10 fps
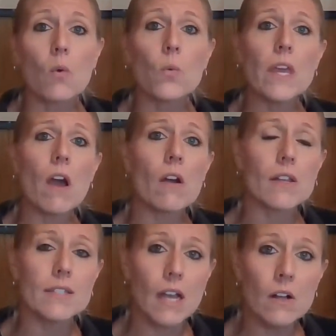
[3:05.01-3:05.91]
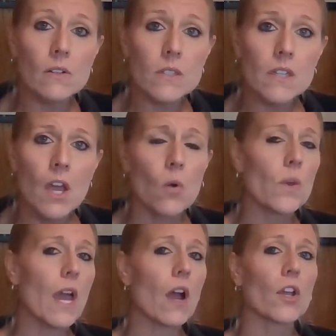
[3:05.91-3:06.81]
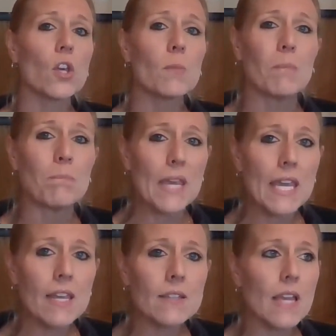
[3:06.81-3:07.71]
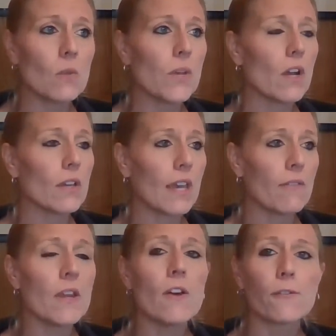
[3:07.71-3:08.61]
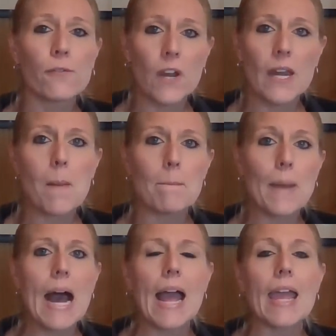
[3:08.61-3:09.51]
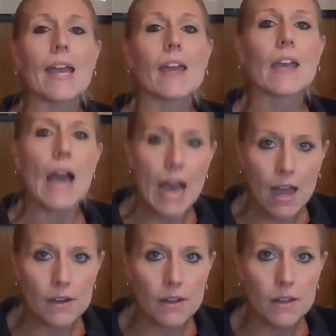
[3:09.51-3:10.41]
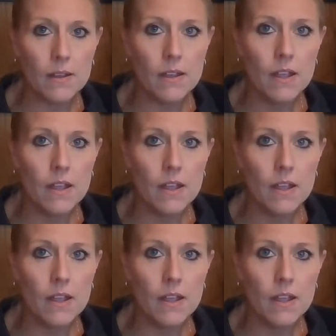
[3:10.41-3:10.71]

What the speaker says: We are adults, we are human beings, and we are given freedom by God.